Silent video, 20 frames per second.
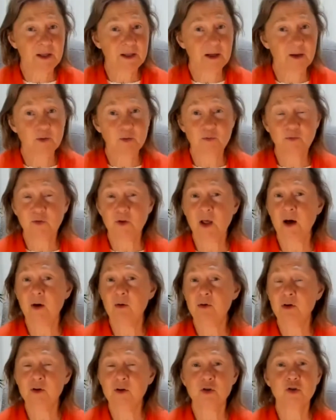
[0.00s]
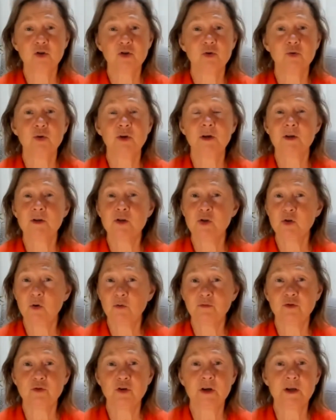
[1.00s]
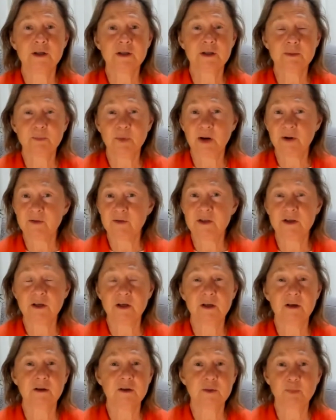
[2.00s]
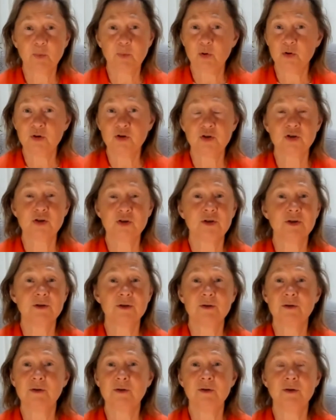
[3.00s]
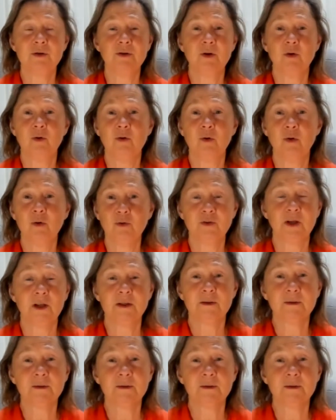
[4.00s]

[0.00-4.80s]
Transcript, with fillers: out of flour, sugar, soft drinks, breakfast cereals, porridges, you know, all that.